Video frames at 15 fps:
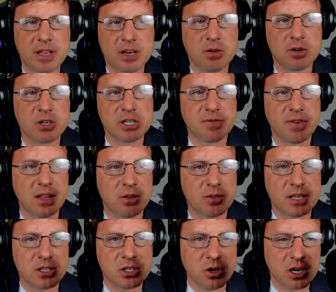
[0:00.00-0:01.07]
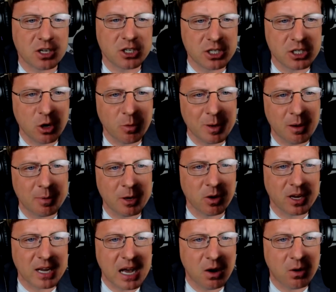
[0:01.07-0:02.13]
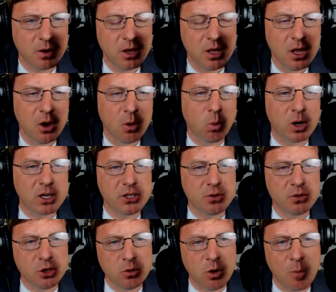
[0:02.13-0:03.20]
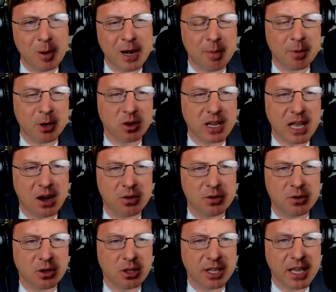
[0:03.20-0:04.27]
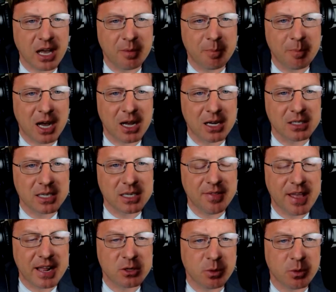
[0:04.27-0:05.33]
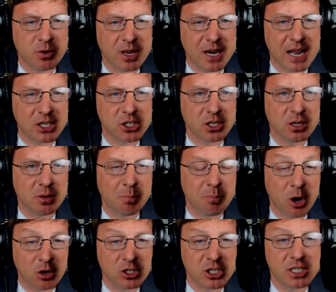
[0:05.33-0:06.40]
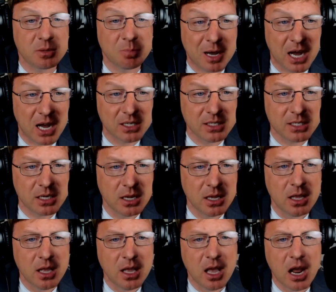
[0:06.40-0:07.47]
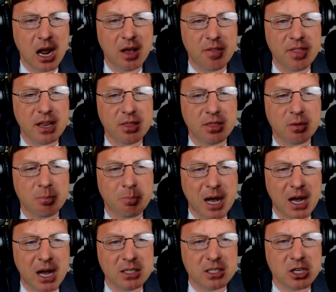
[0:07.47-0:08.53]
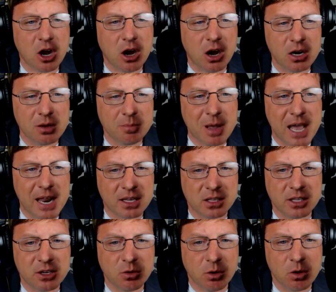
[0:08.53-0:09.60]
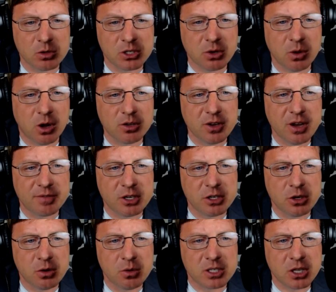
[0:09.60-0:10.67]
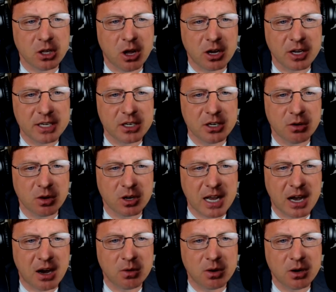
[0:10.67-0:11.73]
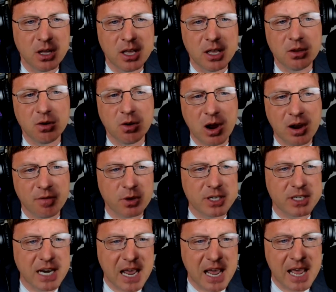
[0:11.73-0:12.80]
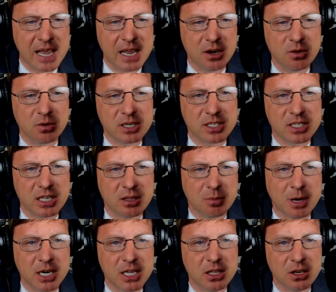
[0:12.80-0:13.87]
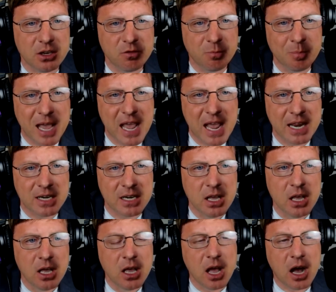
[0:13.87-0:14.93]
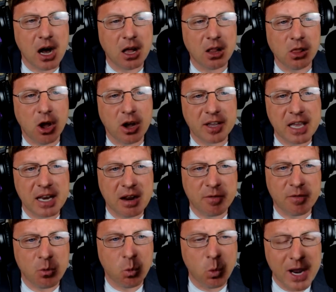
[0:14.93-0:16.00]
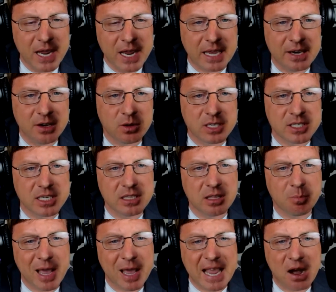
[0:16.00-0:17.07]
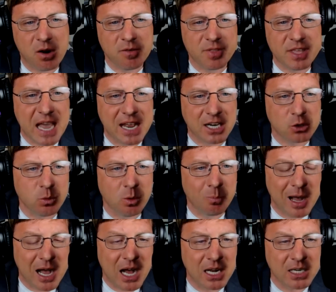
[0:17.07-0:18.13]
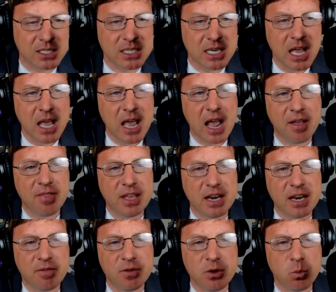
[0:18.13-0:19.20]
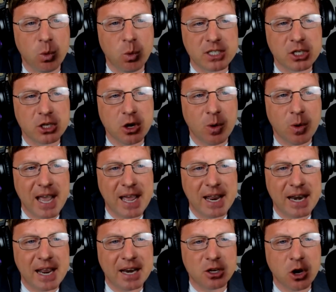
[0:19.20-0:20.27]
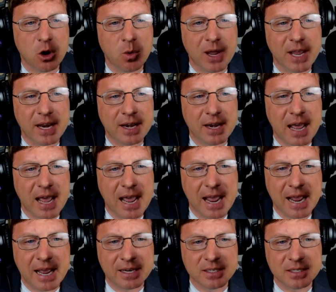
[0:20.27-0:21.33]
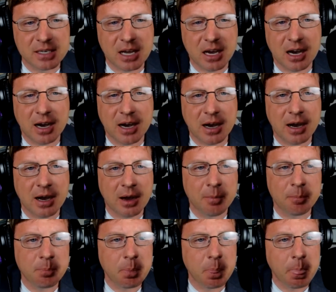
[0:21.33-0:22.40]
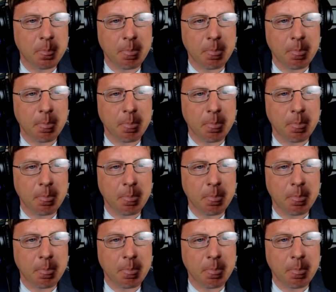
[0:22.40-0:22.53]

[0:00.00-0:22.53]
and then you just follow the instructions, open up your account. Once you do open up your account, you can click on bonds, and that's where you can actually purchase bonds and then the bonds automatically grow. So all you have to do is log into your account, you know, every day, and you can see the money that you've made. Uh, log in every week, and you can see the payout of the actual bonds. And then if you want to go ahead and go in and um,